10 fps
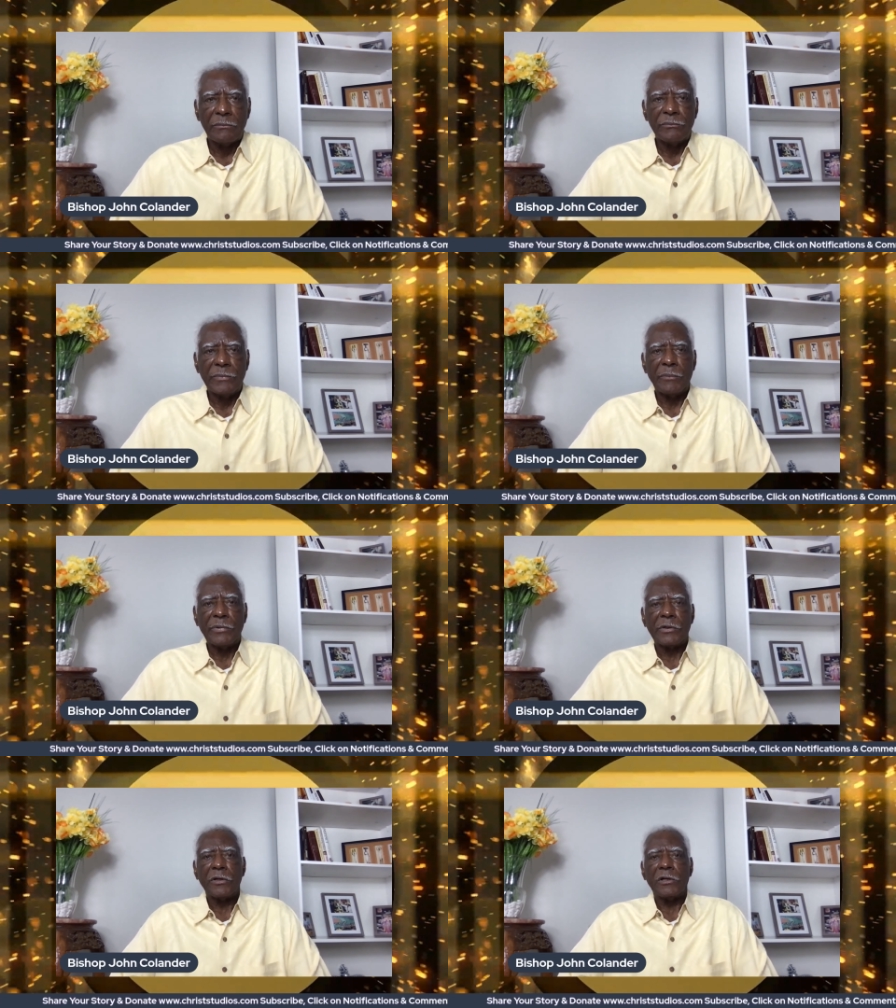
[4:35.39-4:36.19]
But
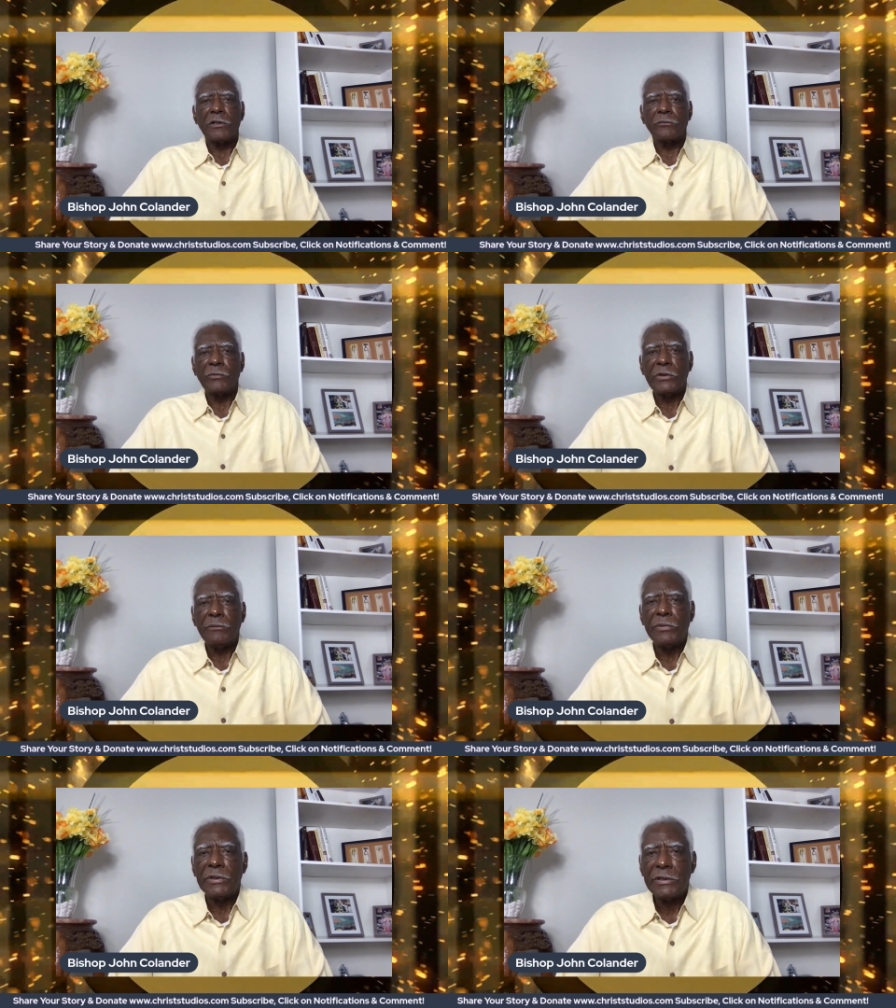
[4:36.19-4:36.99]
because we
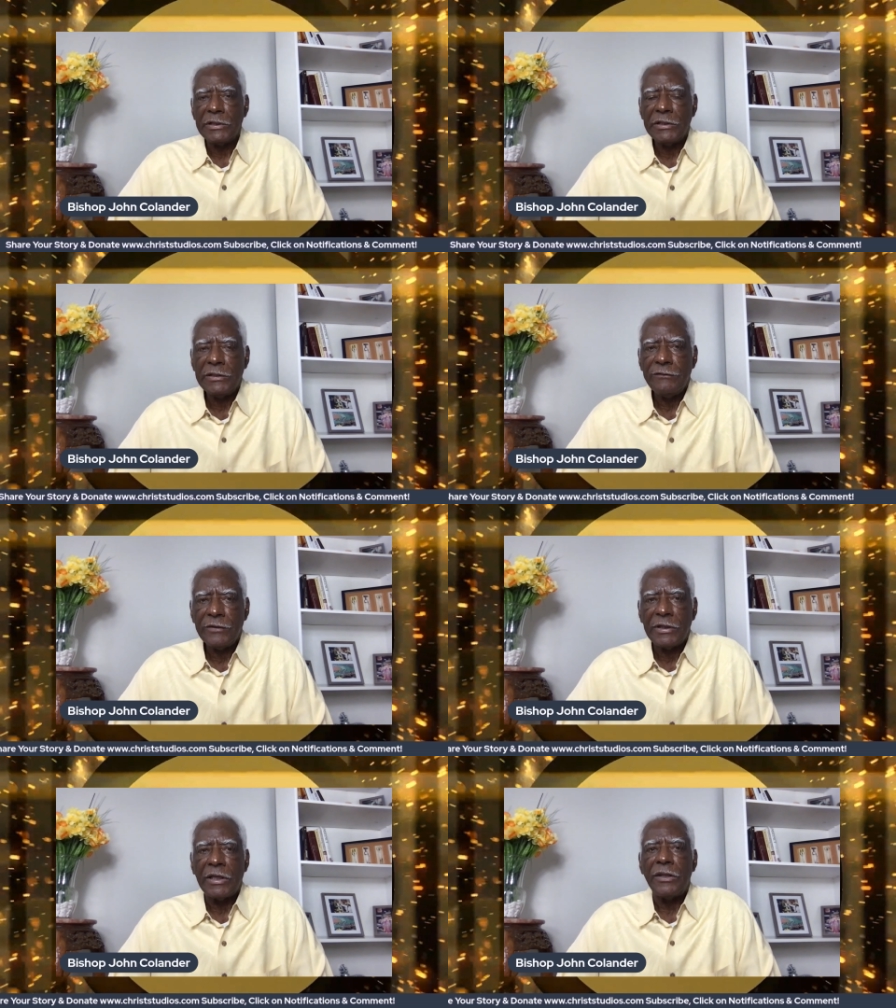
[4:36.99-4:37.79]
believe
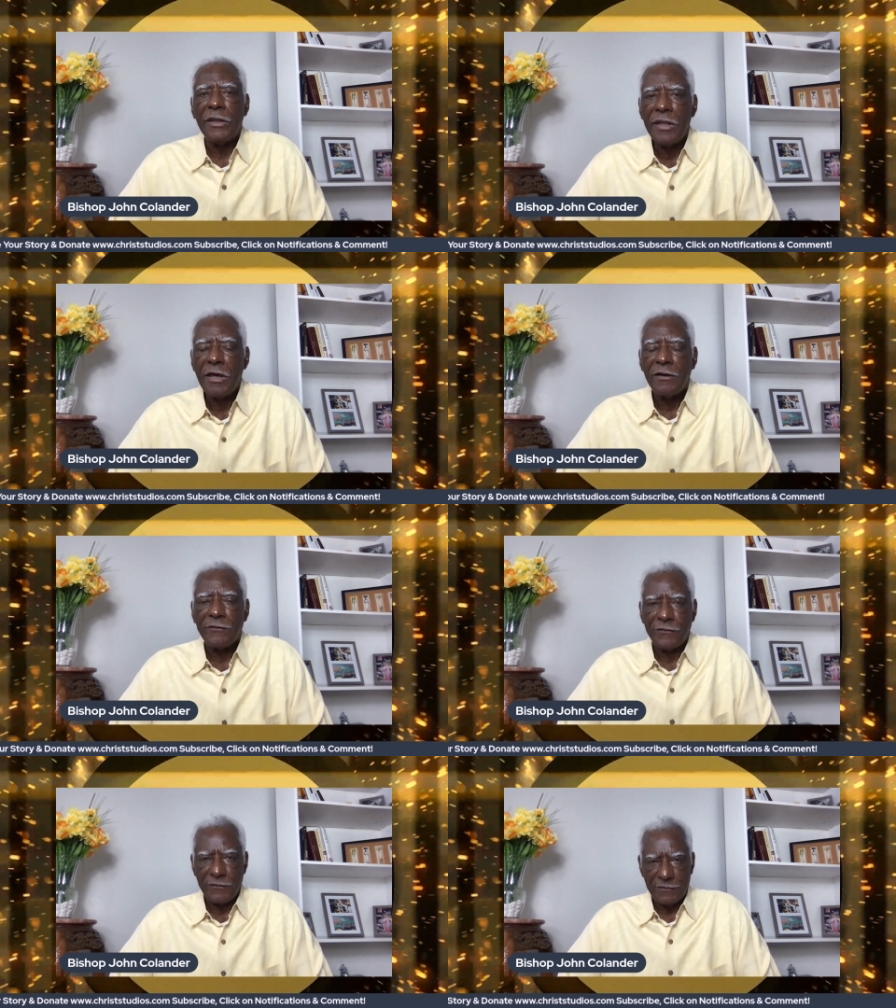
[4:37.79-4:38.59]

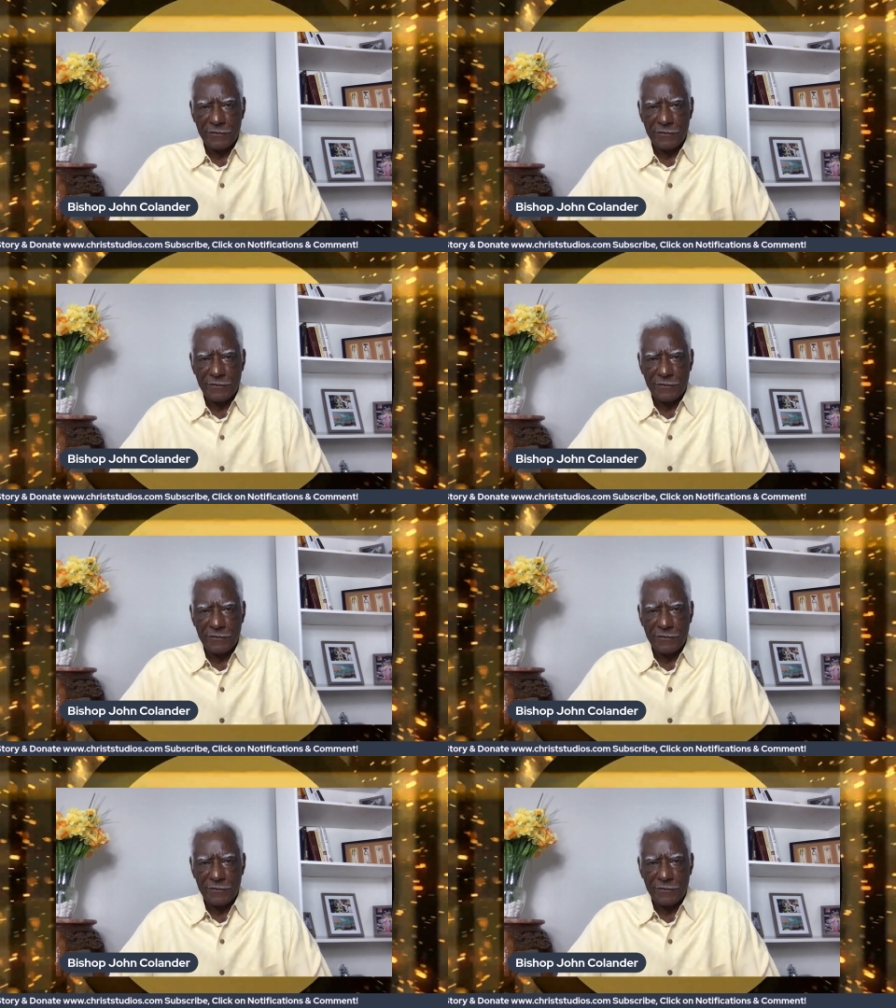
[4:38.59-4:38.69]
enough